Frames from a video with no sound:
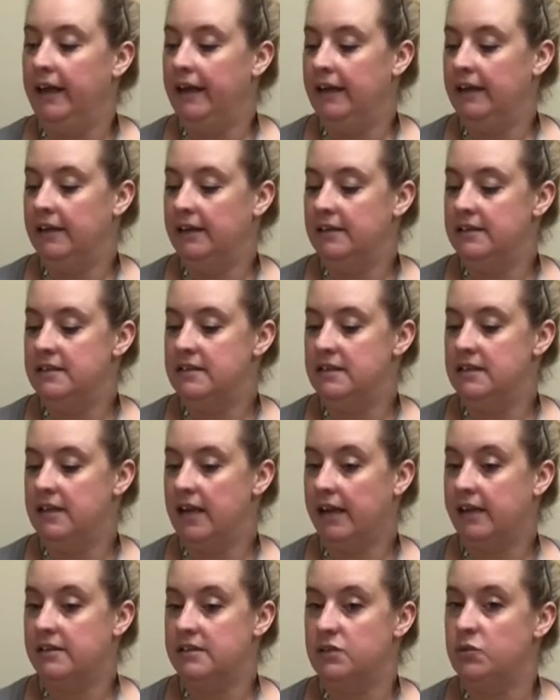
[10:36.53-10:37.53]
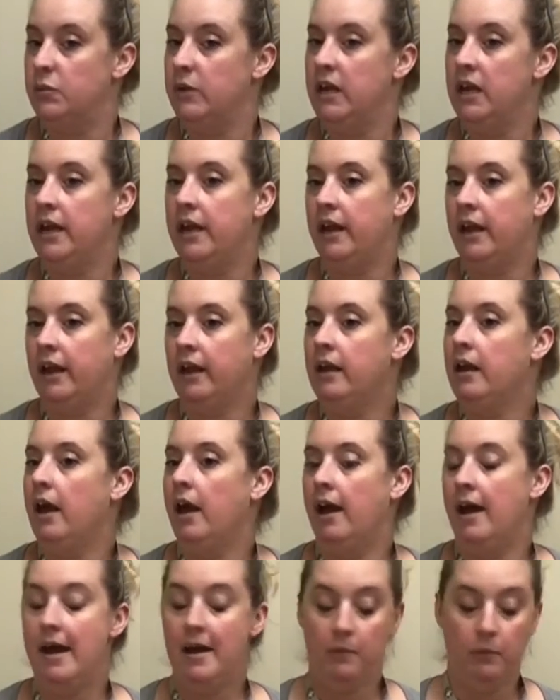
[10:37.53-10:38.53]
And next week,
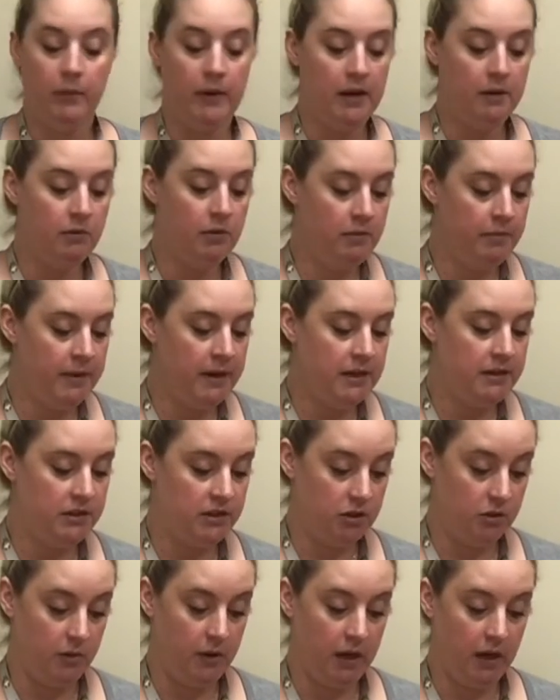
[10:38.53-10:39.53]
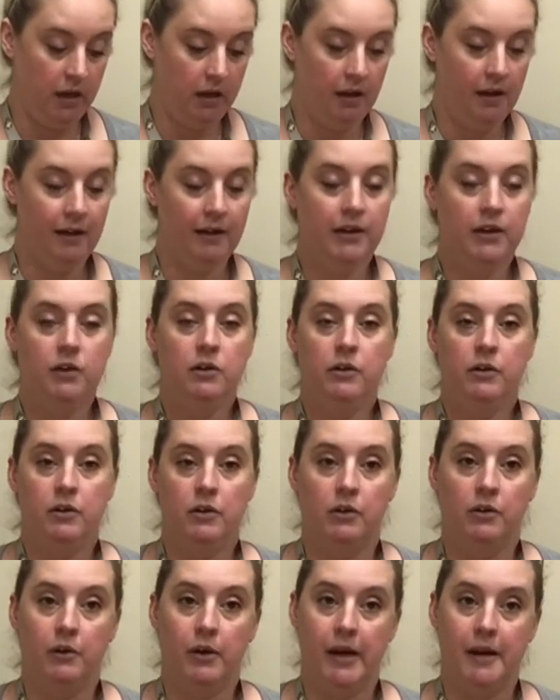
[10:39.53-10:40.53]
we will be doing a
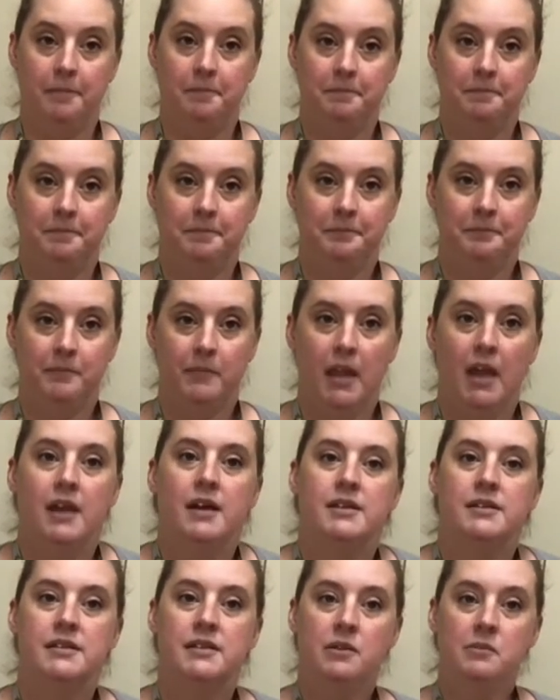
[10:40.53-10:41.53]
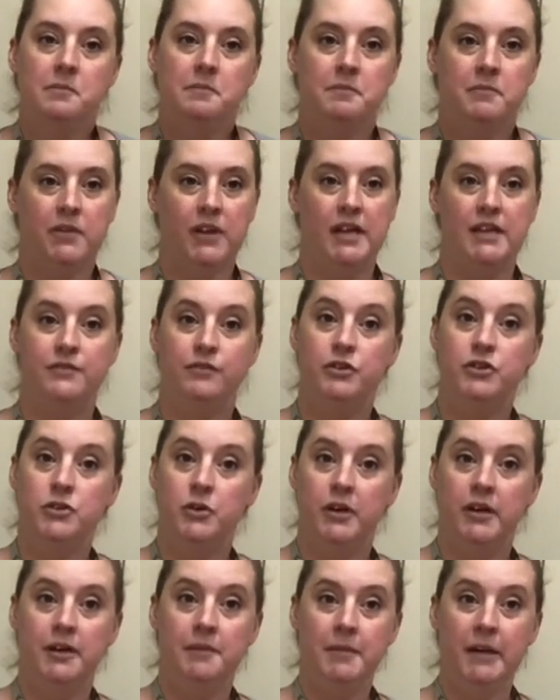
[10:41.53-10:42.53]
cuticle cream. So thanks for
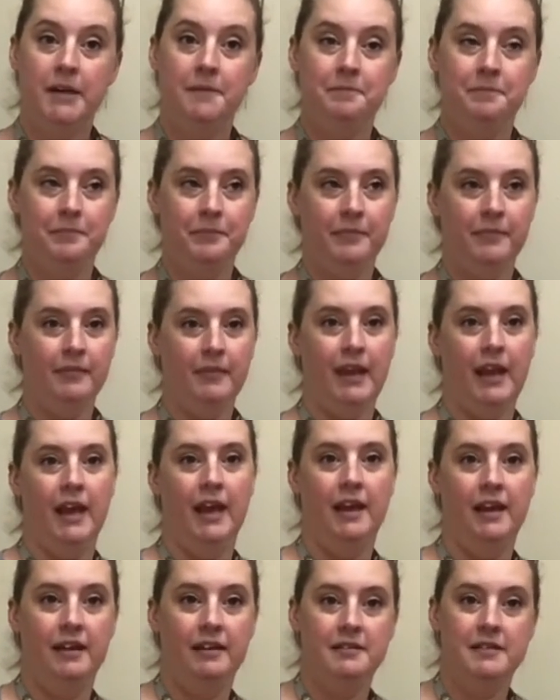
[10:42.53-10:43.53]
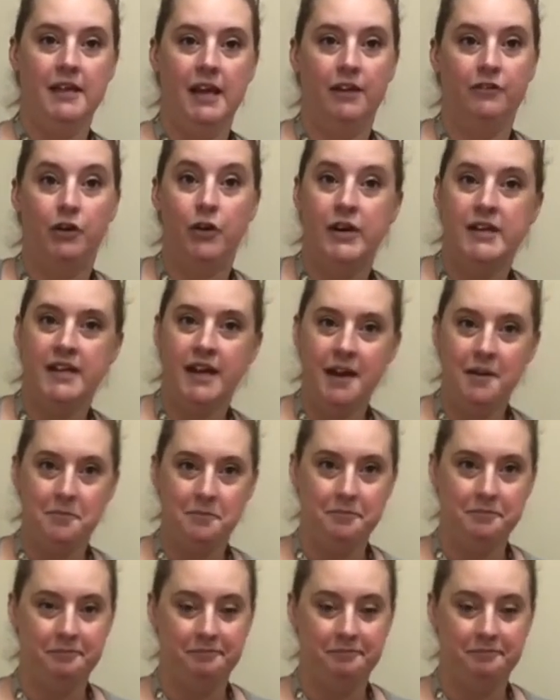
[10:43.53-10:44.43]
joining me, and have a great day.